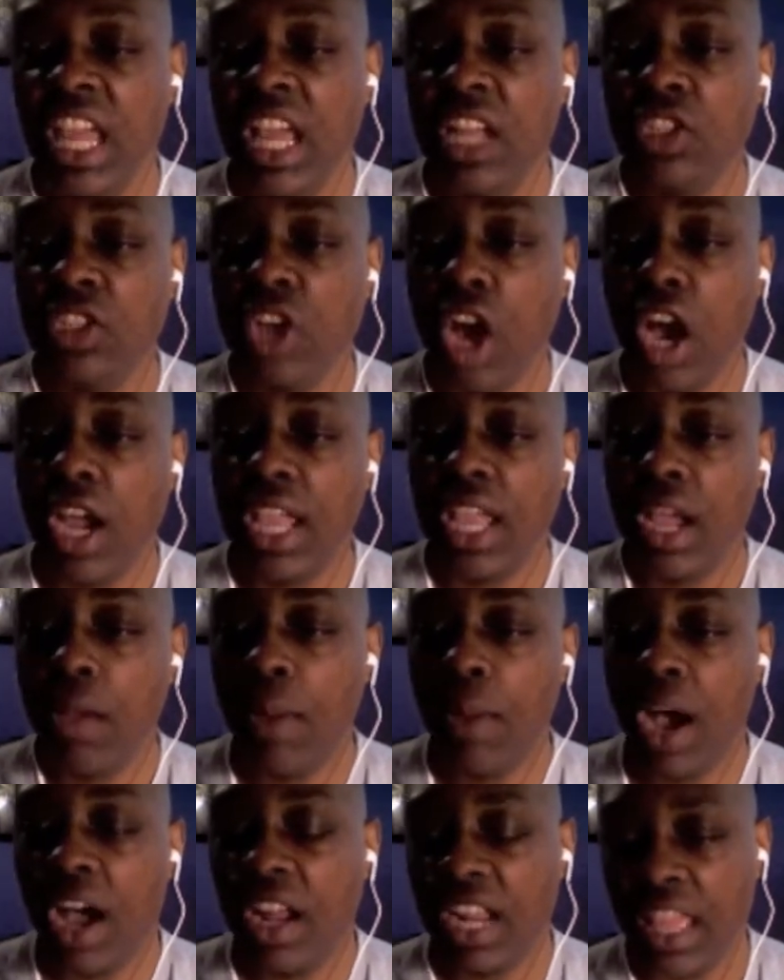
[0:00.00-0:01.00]
talking
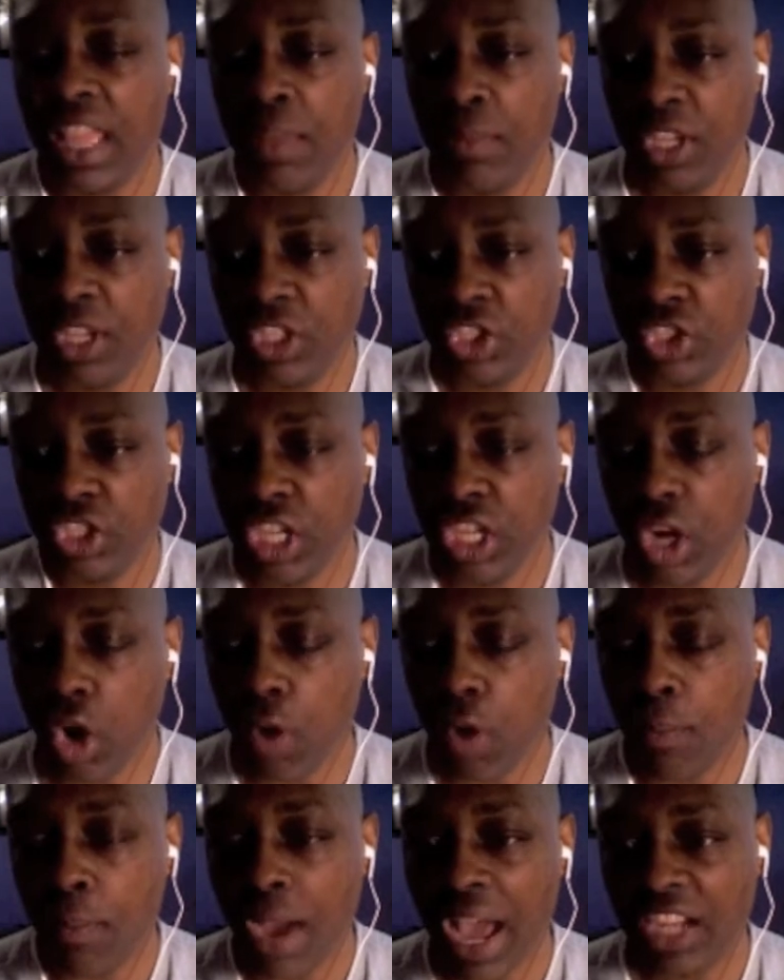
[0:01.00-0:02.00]
about MSG
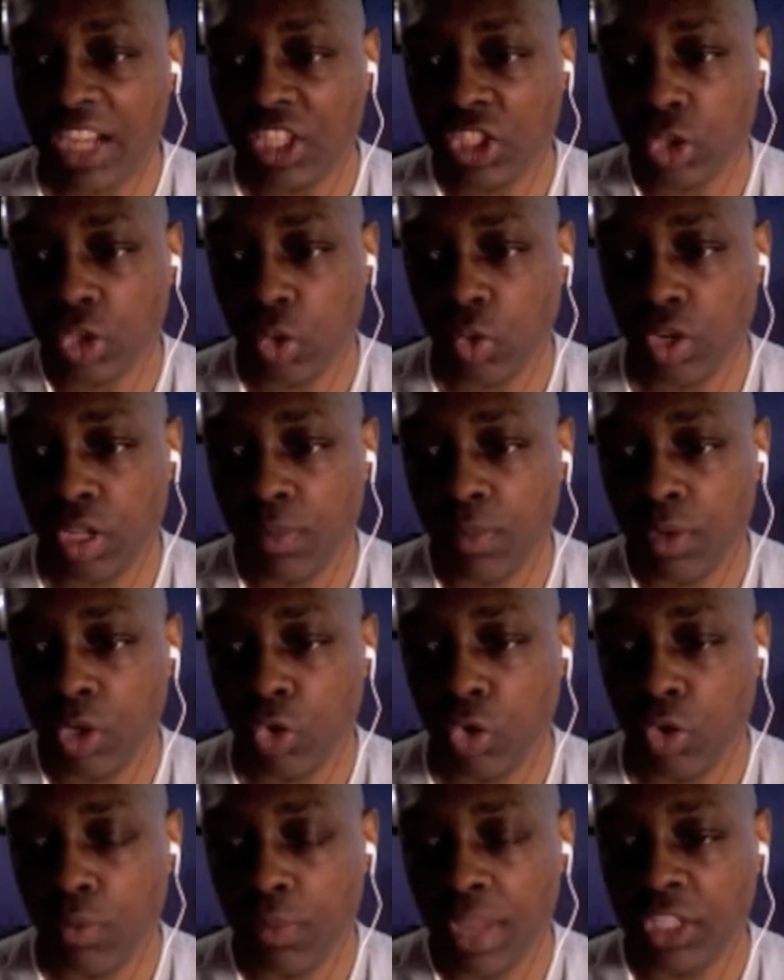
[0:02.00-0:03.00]
or monosodium
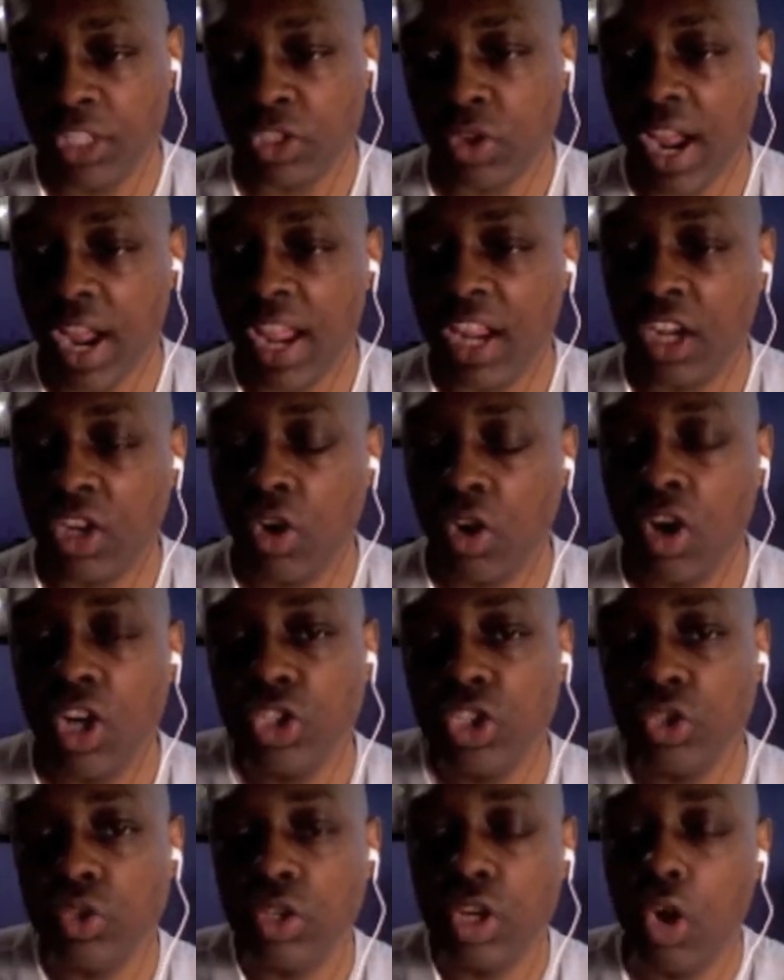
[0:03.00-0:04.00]
glutamate. So I
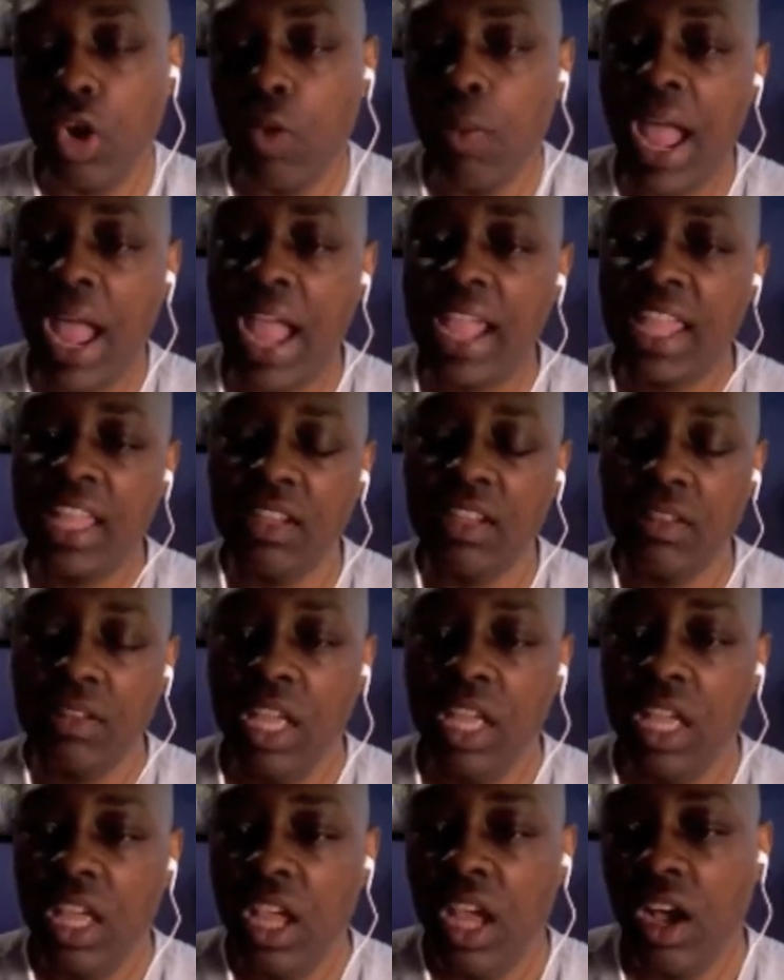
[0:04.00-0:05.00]
encourage you to go back and
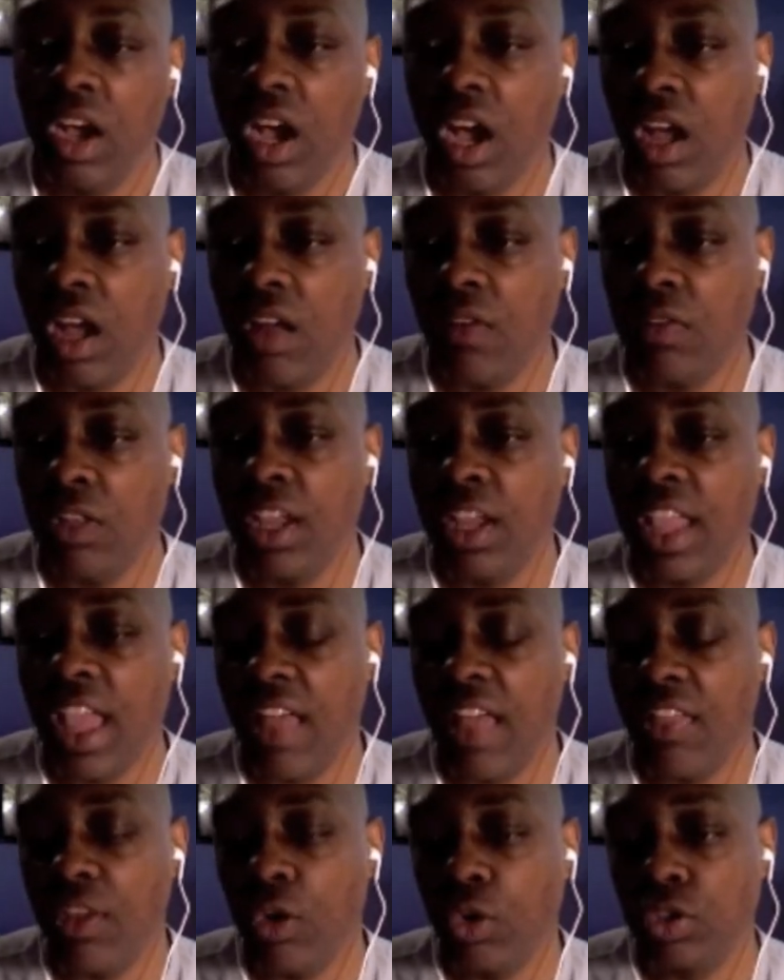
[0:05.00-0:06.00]
uh, look
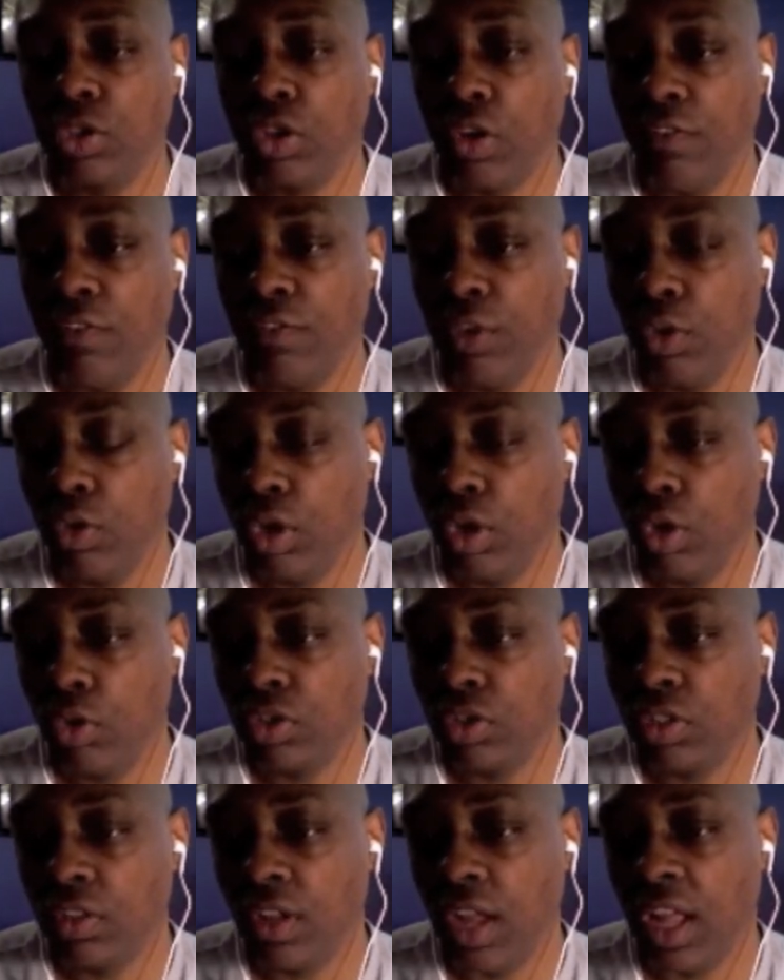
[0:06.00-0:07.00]
at those or view
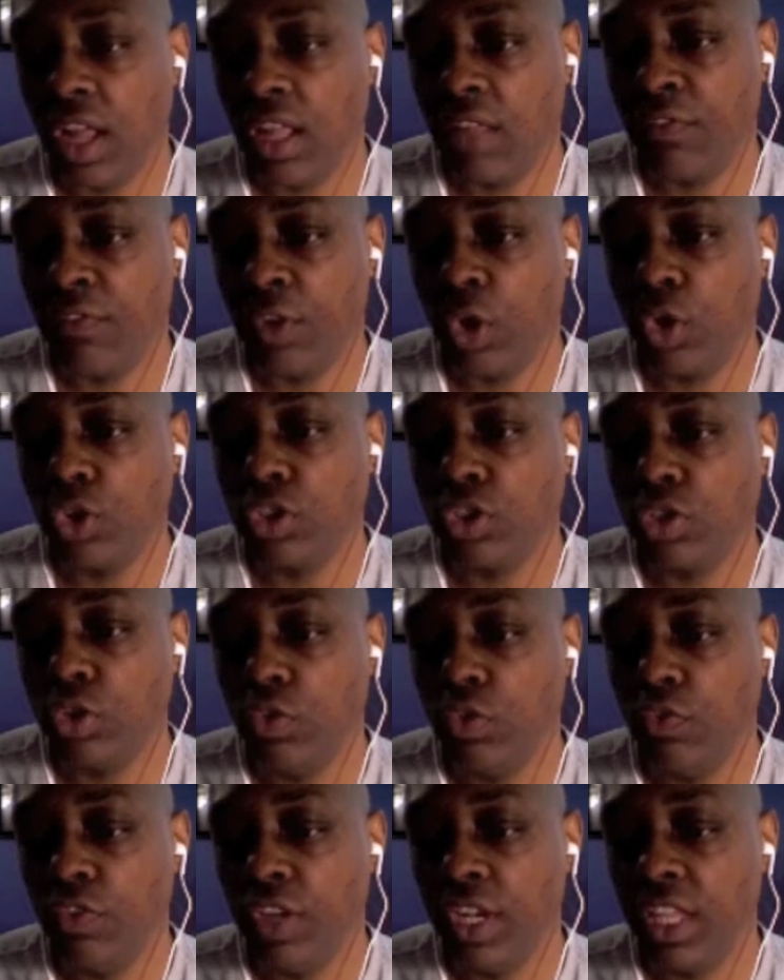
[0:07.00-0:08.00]
those uh, first
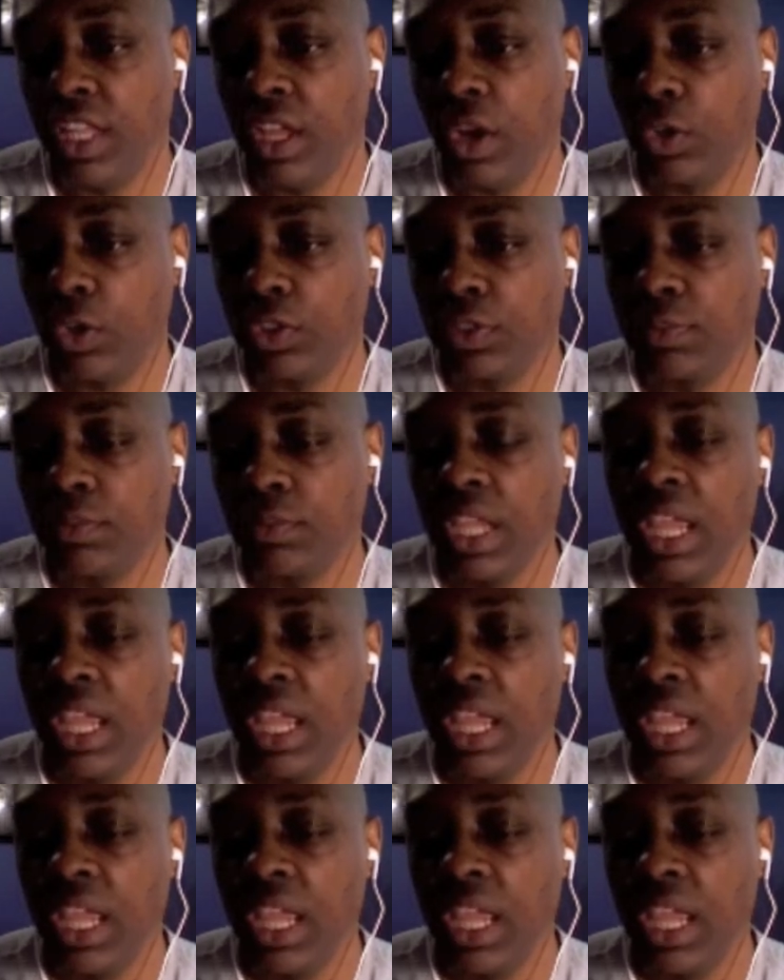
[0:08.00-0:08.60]
two videos.